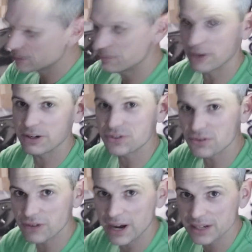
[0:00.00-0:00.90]
Very
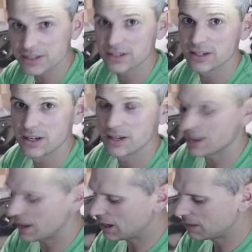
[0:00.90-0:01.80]
direct.
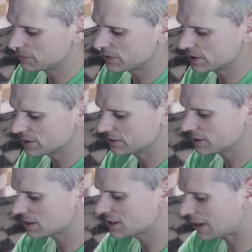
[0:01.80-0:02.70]

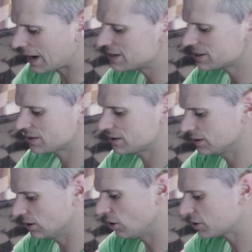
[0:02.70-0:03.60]
The gate
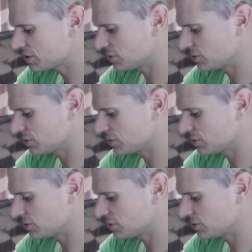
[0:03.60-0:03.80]
locks,